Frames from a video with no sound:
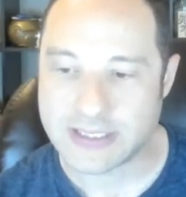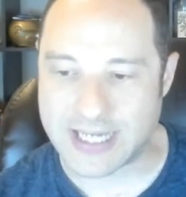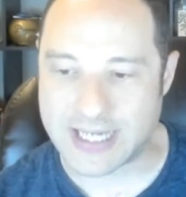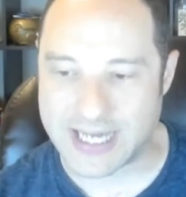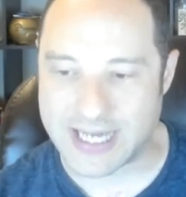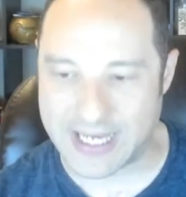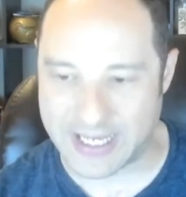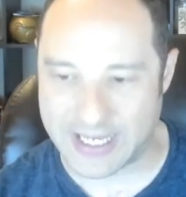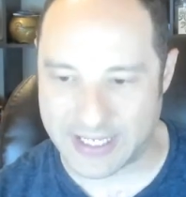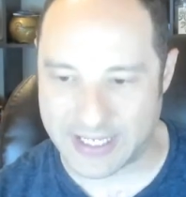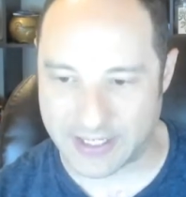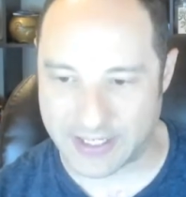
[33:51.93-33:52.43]

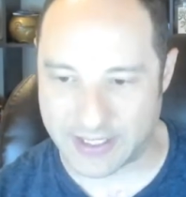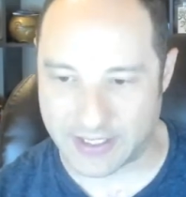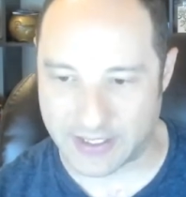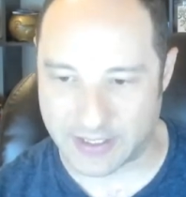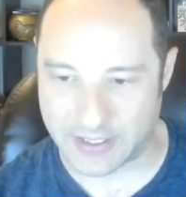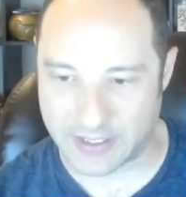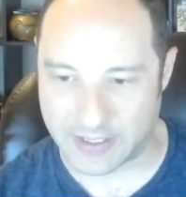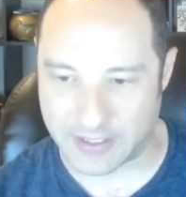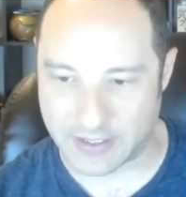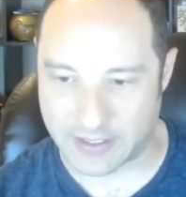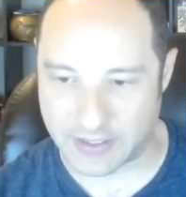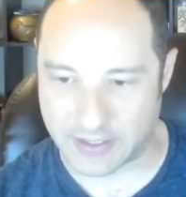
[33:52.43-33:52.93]

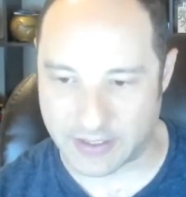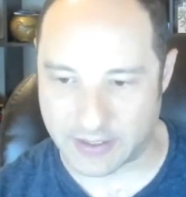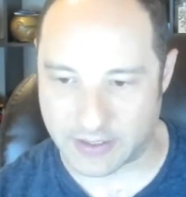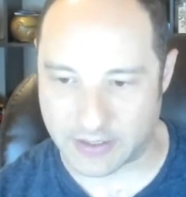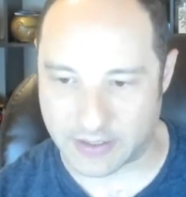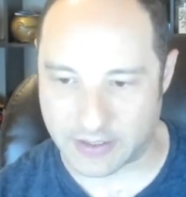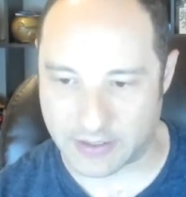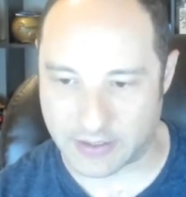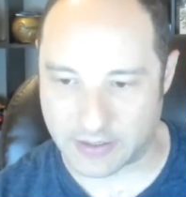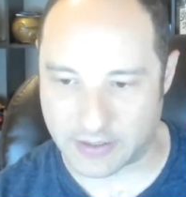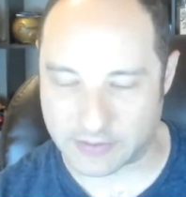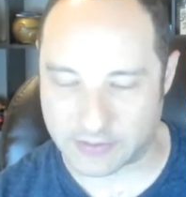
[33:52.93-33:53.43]

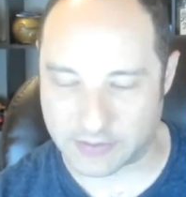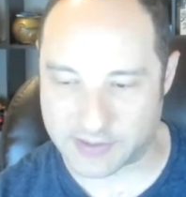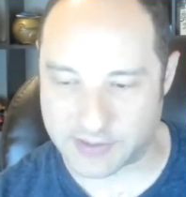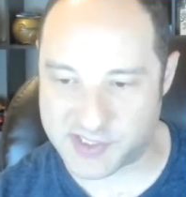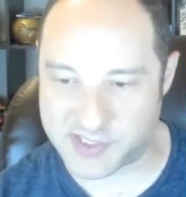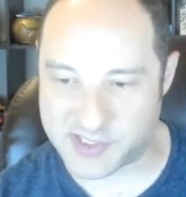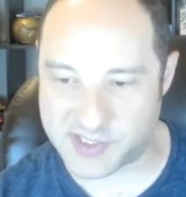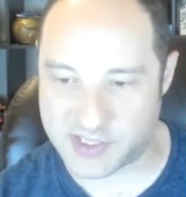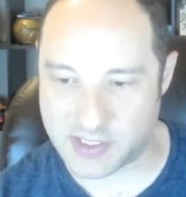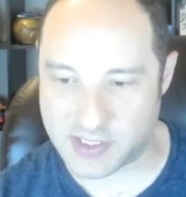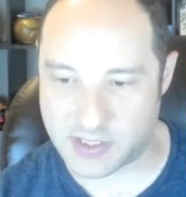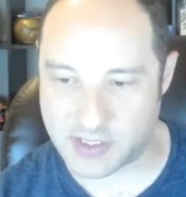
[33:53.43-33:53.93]

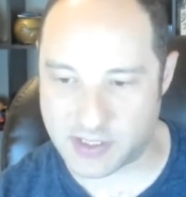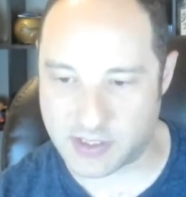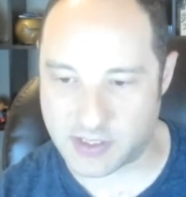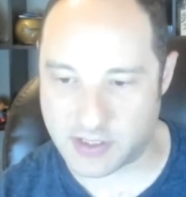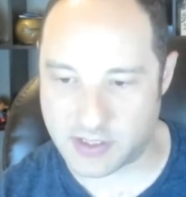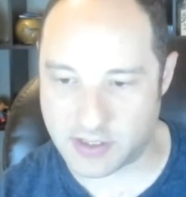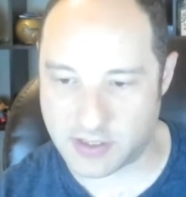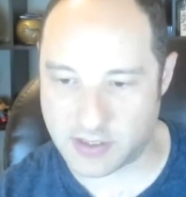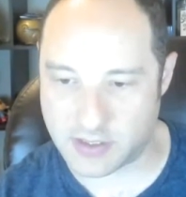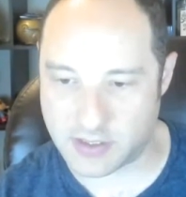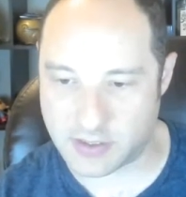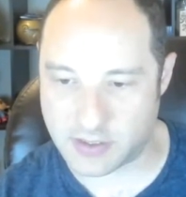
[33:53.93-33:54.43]
Let's see
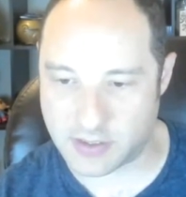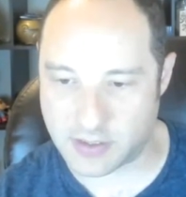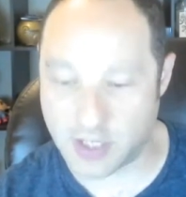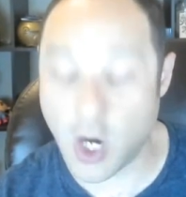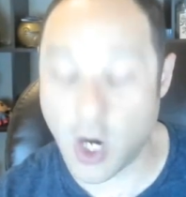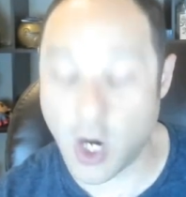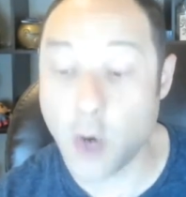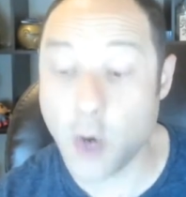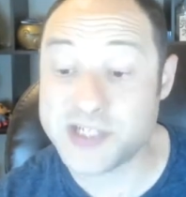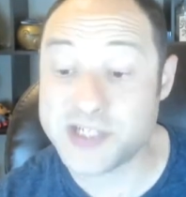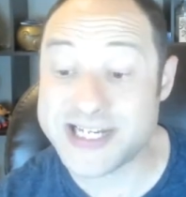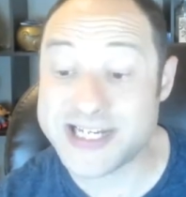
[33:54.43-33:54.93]
here.
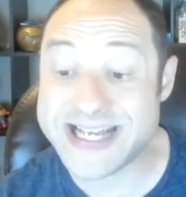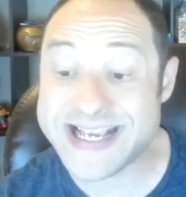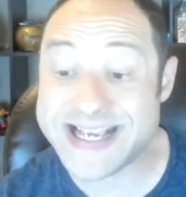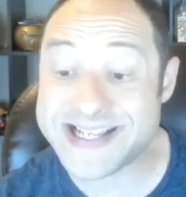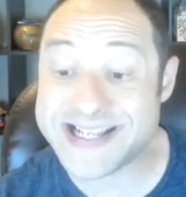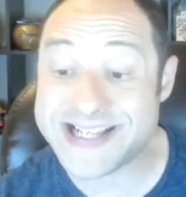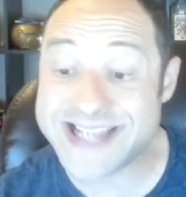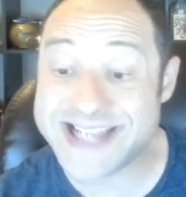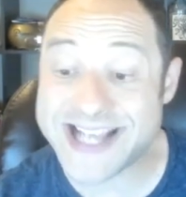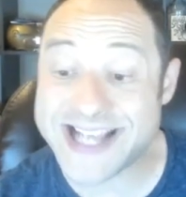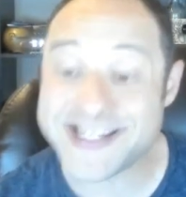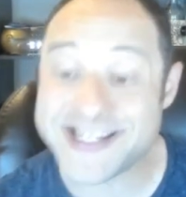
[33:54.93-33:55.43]
Oh,
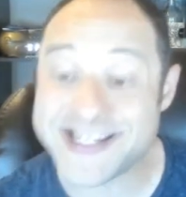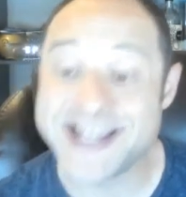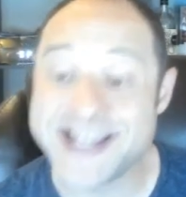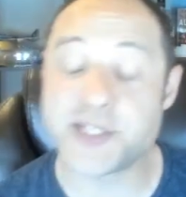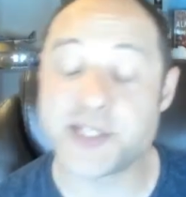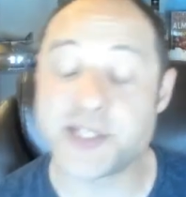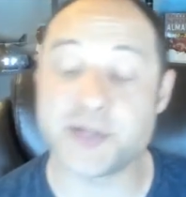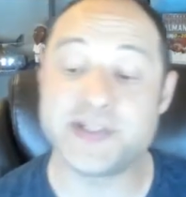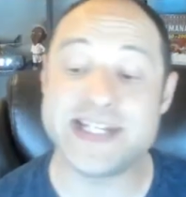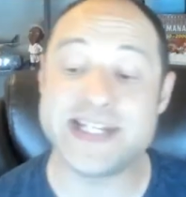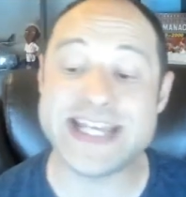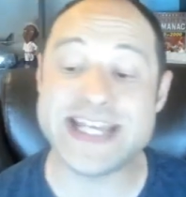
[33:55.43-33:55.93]
Denise, yes.
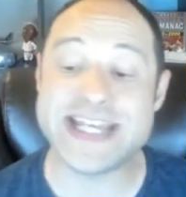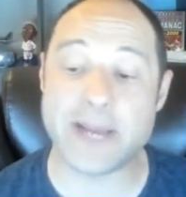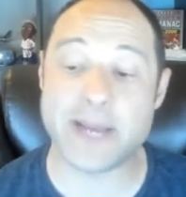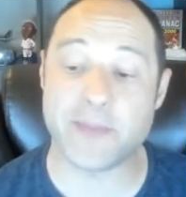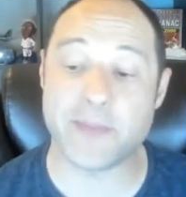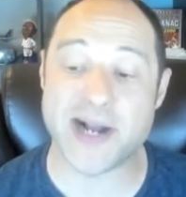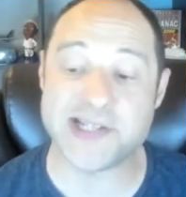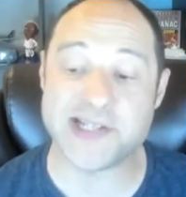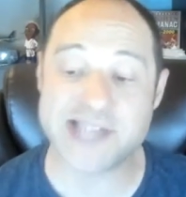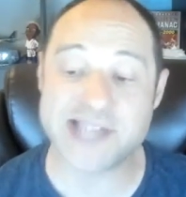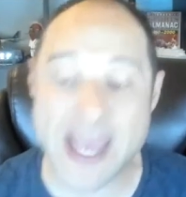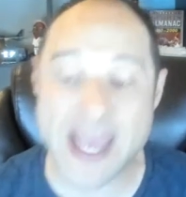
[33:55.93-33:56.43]
So
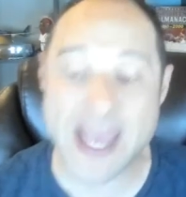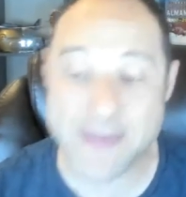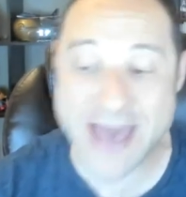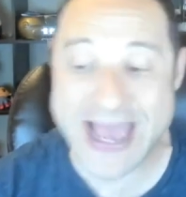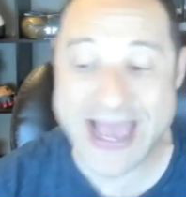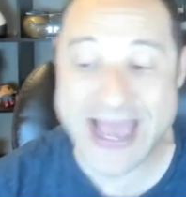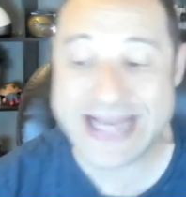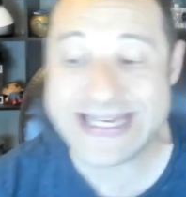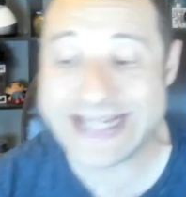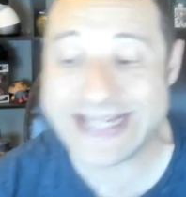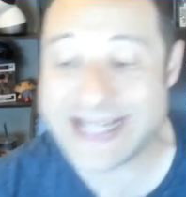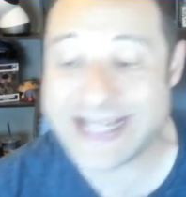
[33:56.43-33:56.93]
DM writes, hi,
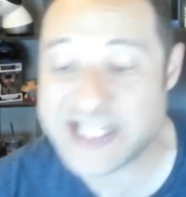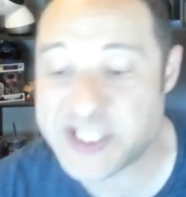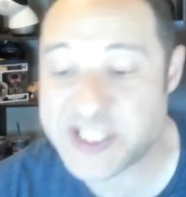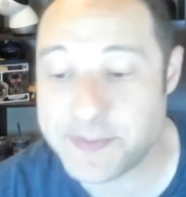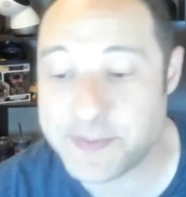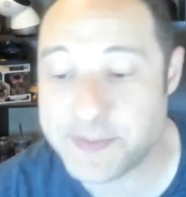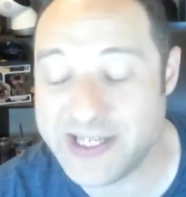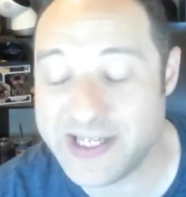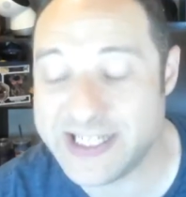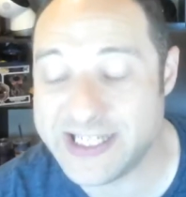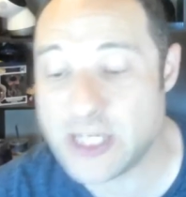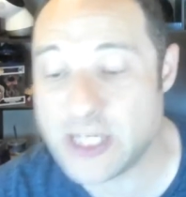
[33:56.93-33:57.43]
Matt.
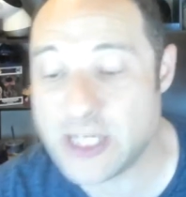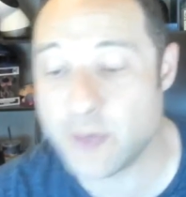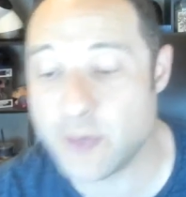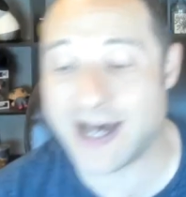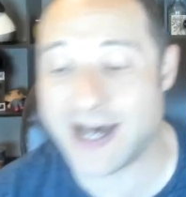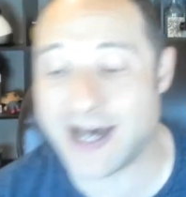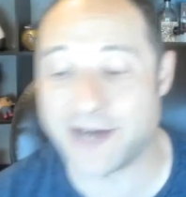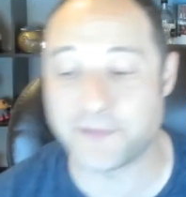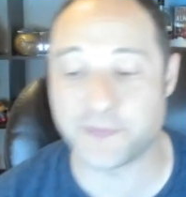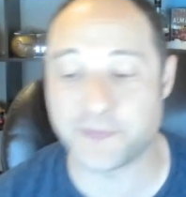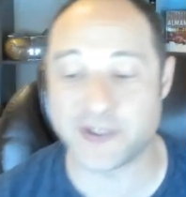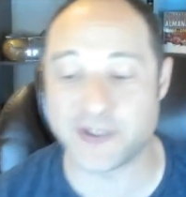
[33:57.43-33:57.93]
Nice meeting you
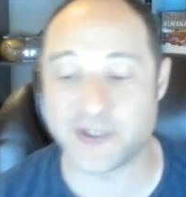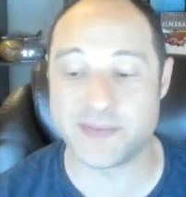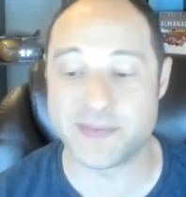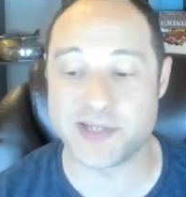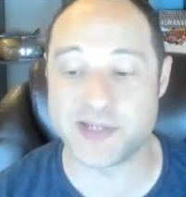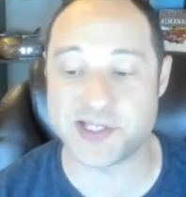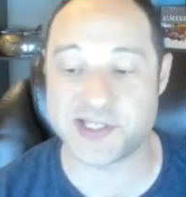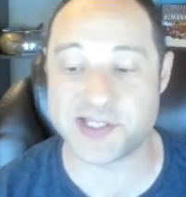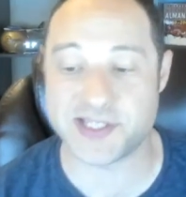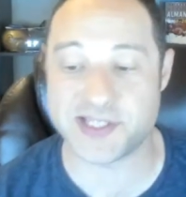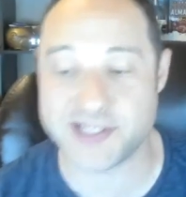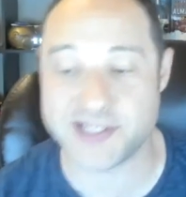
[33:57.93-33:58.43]
on Freedom
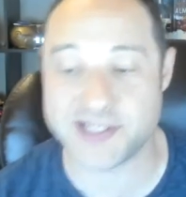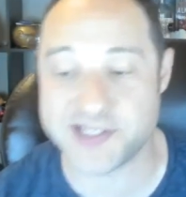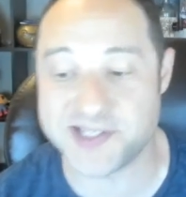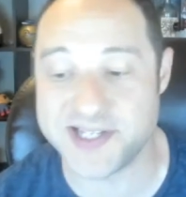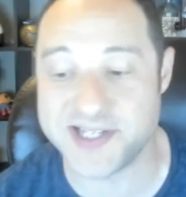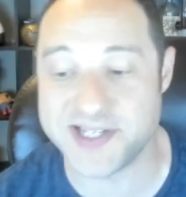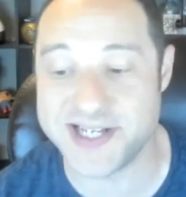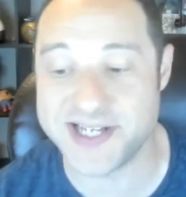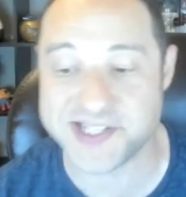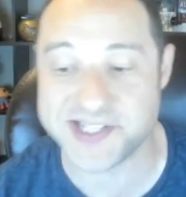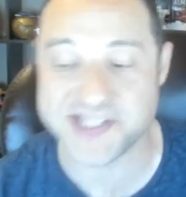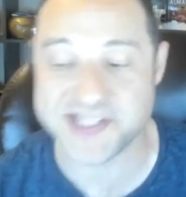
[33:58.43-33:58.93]
of the Seas.
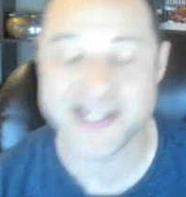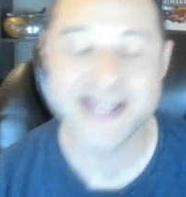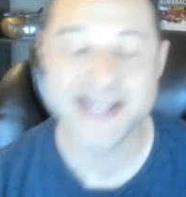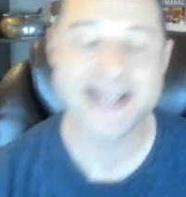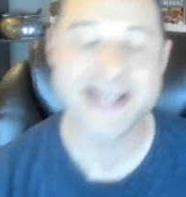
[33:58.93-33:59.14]
Denise,